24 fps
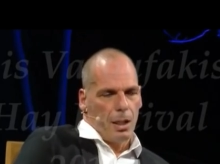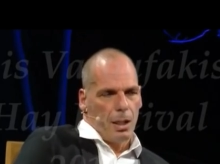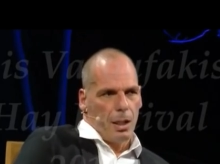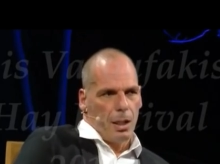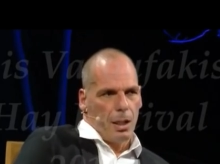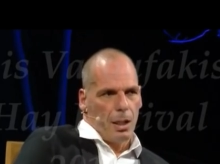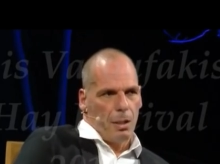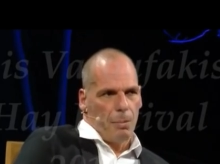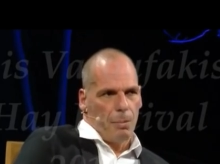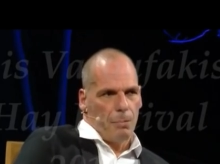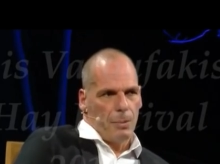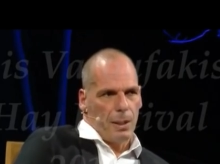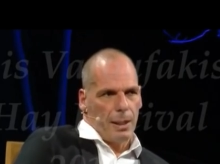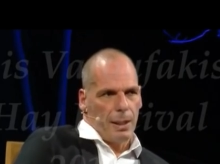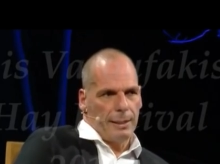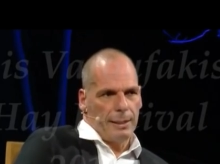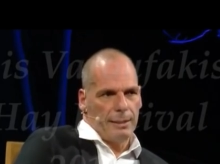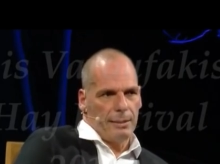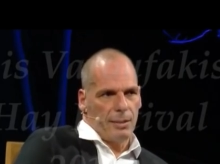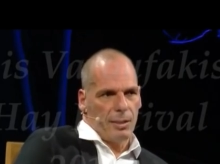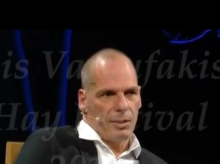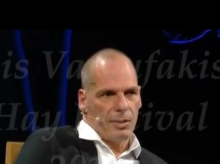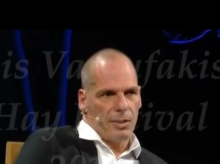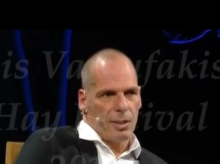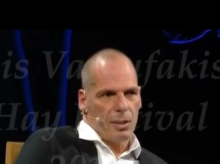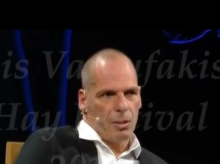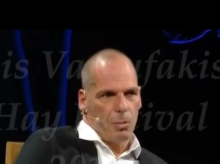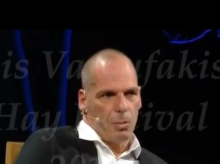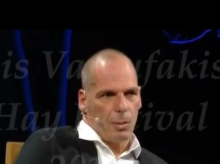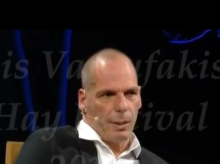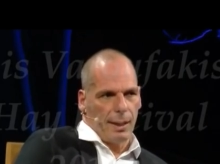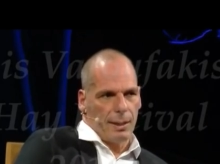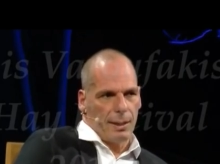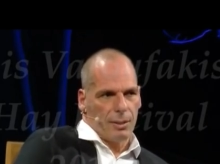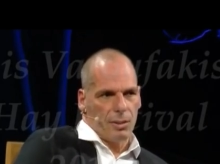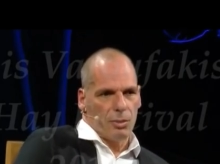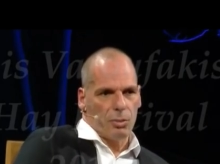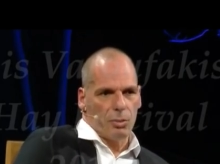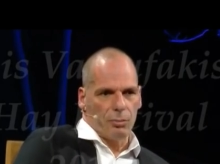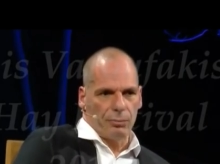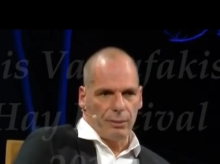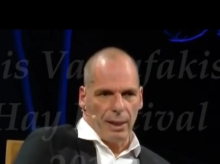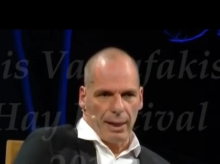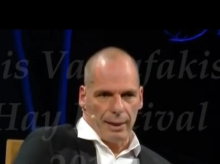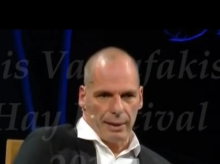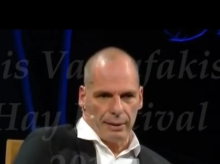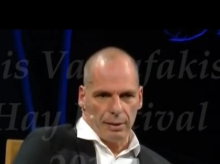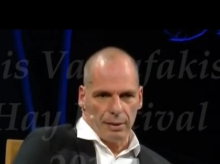um, an interesting coalescence of
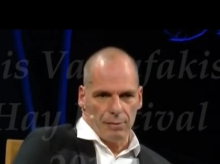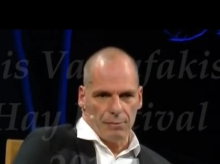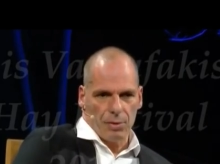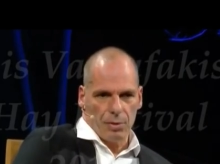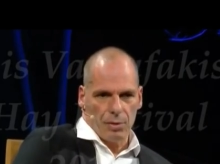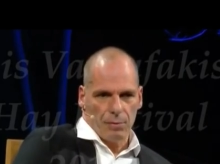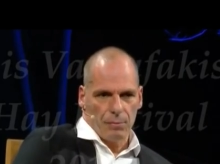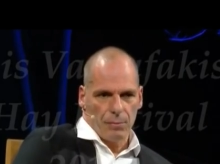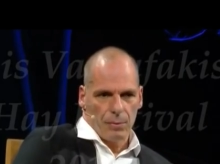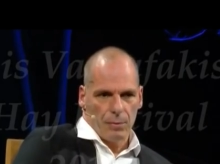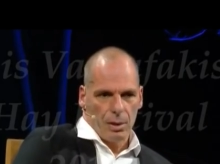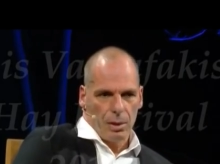narratives.